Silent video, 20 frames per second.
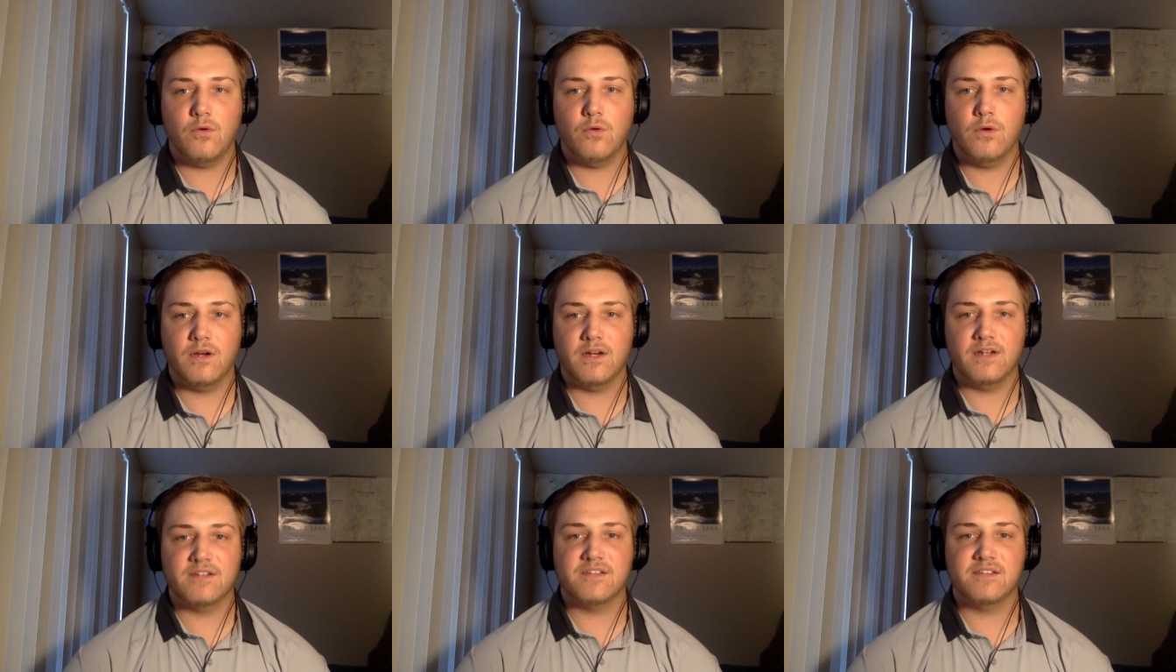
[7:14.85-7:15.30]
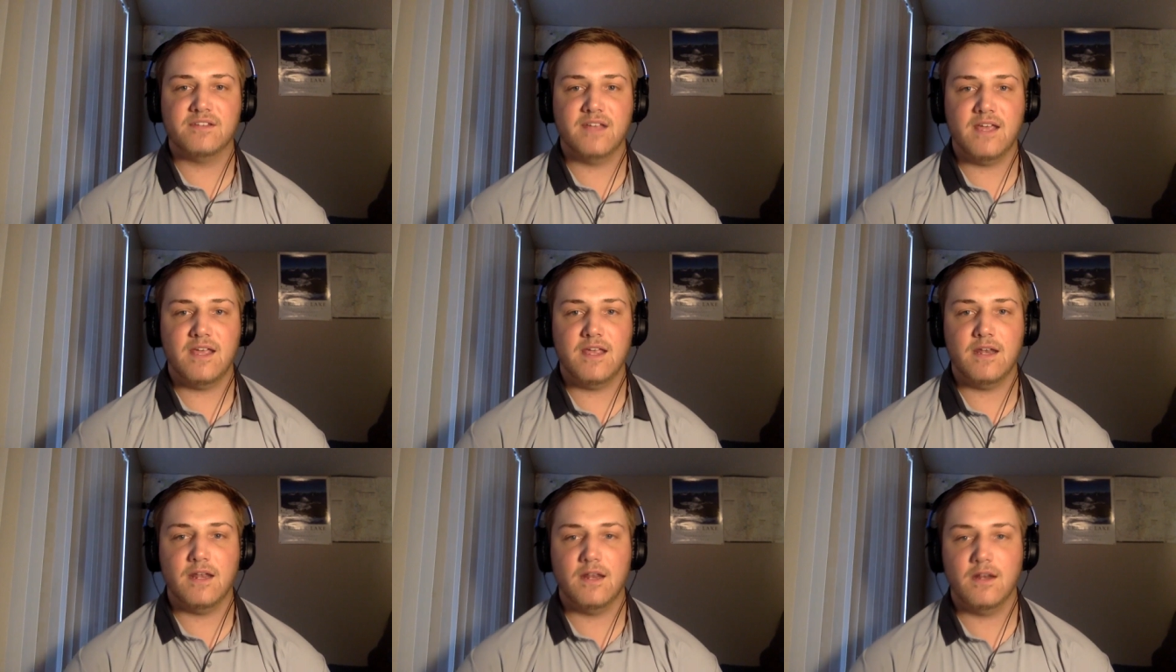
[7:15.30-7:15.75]
Oregon
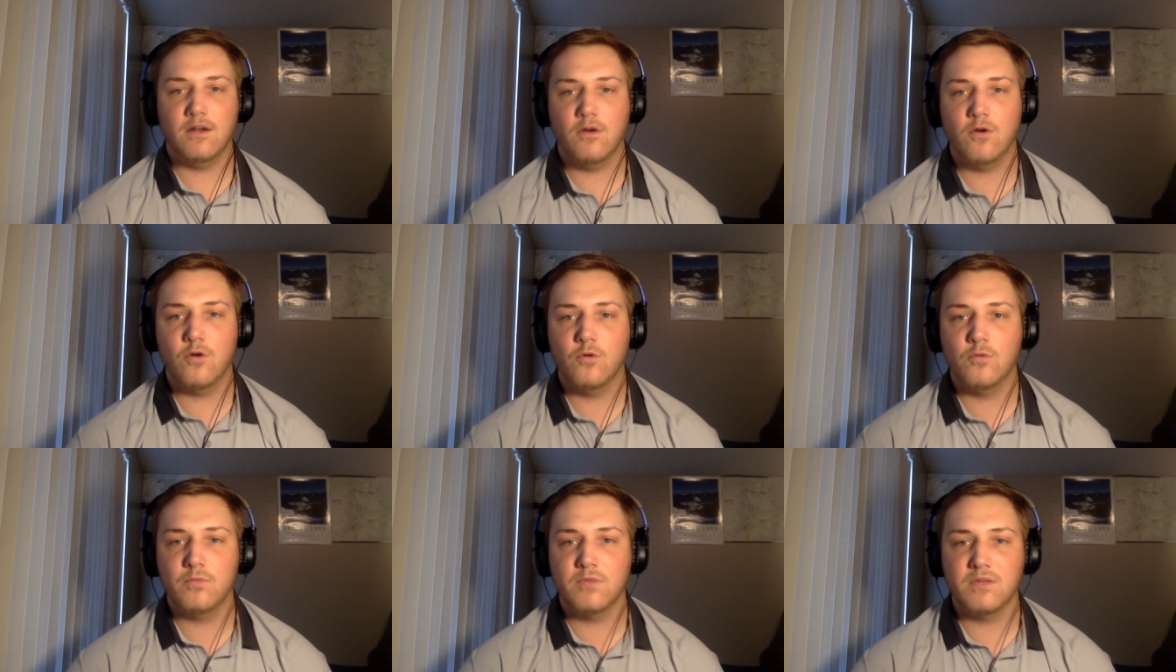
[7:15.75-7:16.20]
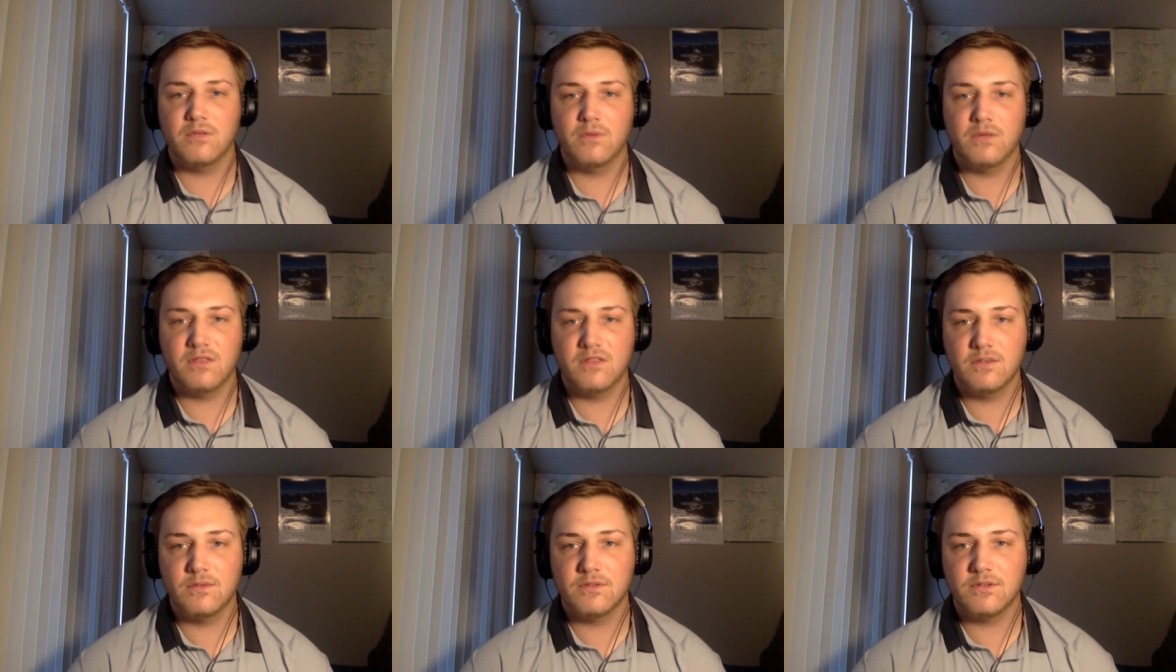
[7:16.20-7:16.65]
State and a home meet
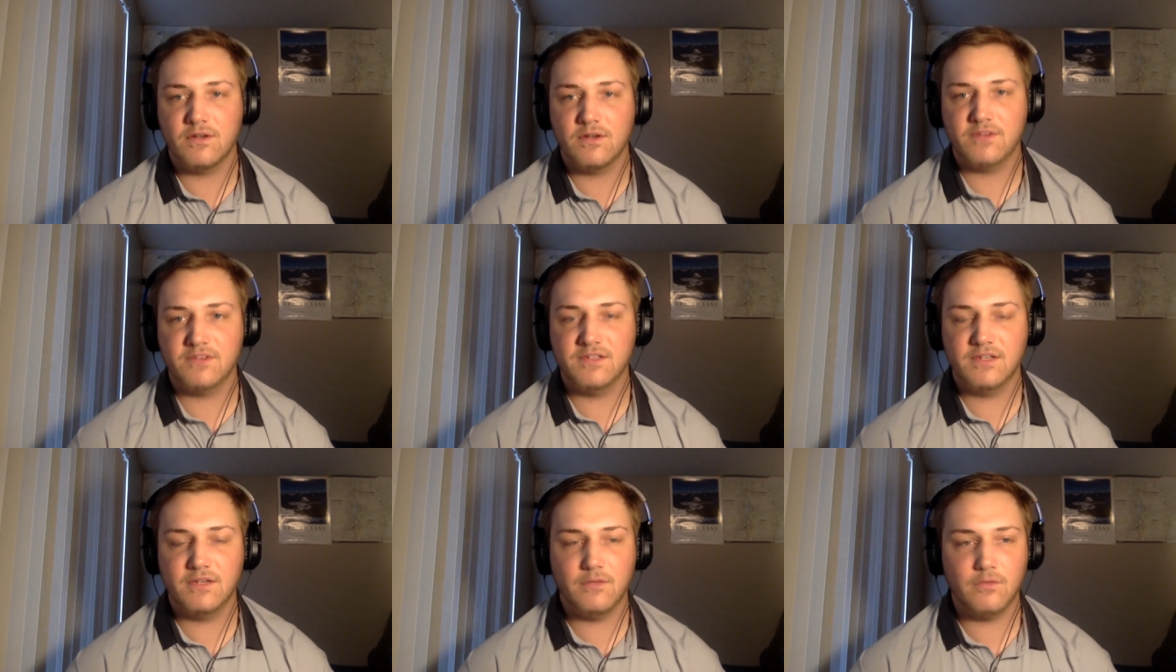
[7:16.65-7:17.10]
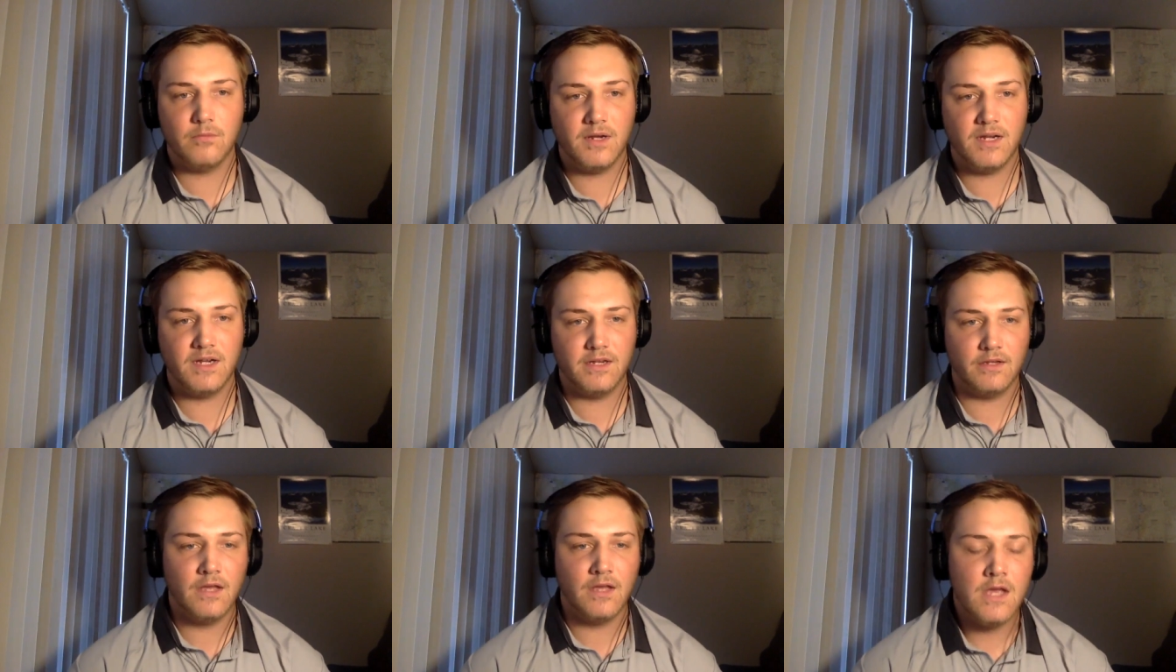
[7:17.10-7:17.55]
with Utah State
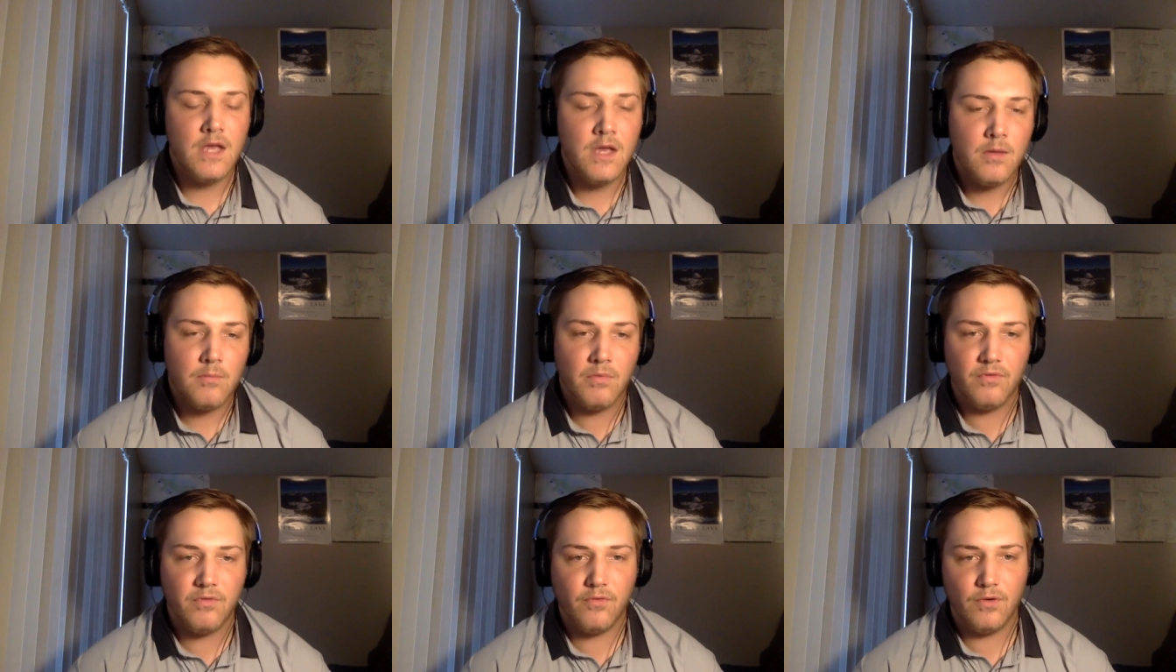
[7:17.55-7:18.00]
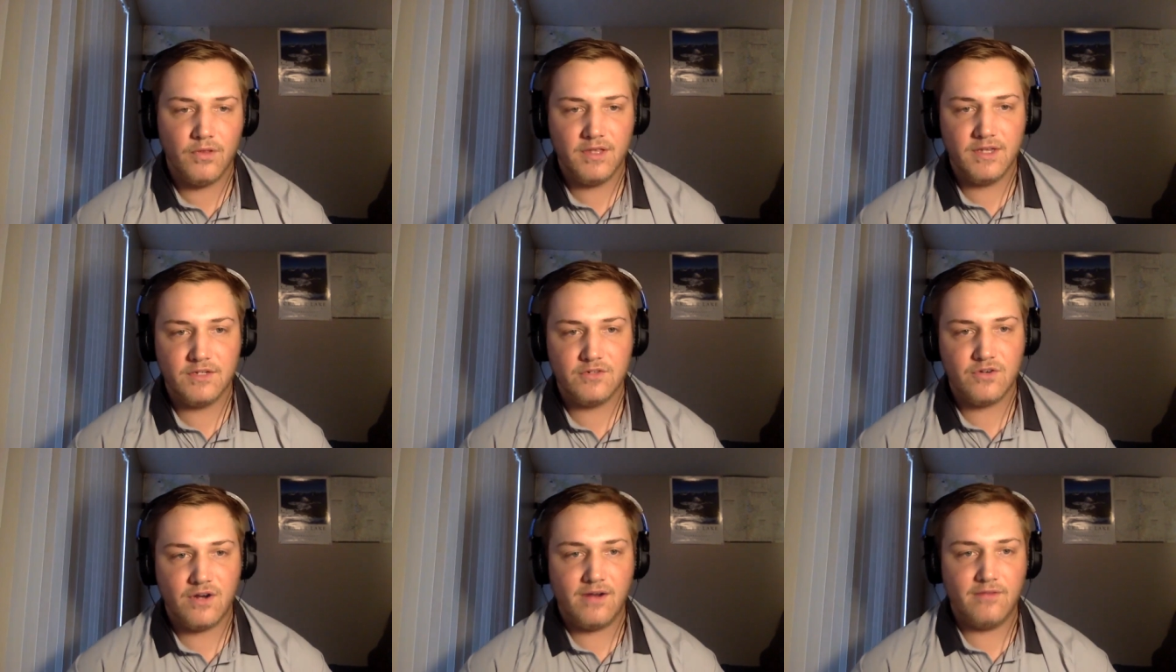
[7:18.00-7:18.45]
remaining before
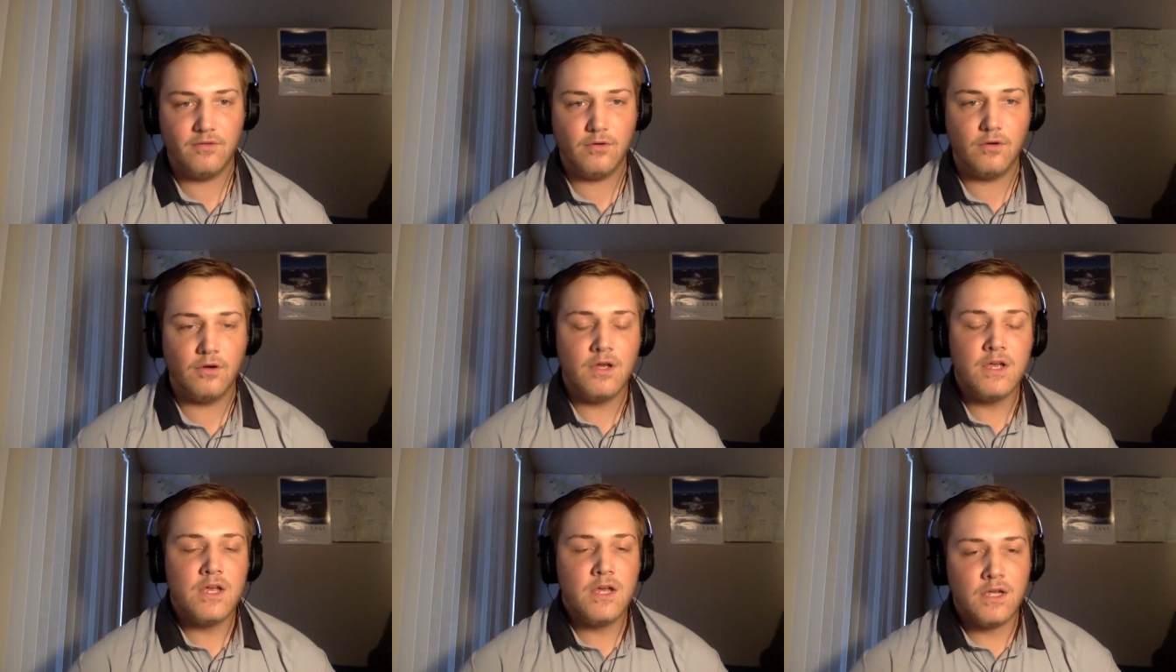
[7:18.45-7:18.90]
they travel